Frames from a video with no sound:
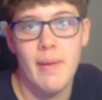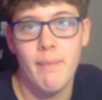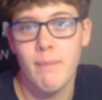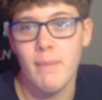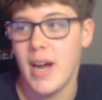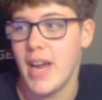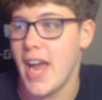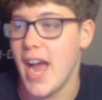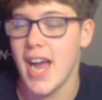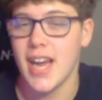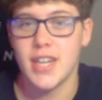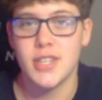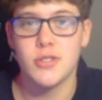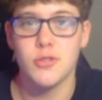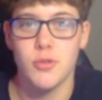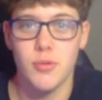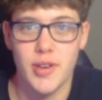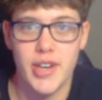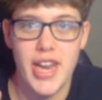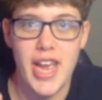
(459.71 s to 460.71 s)
My
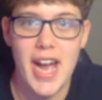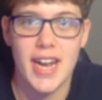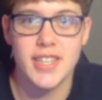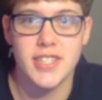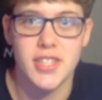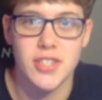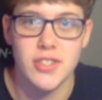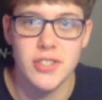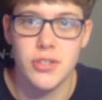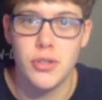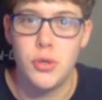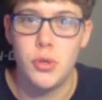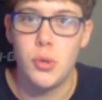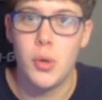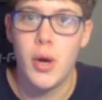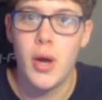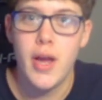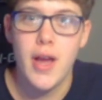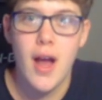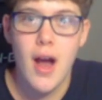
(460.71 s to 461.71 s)
actual reaction to
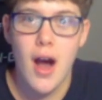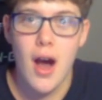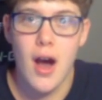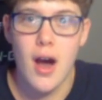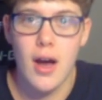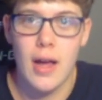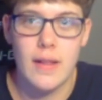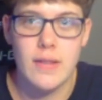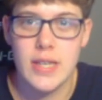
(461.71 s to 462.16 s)
at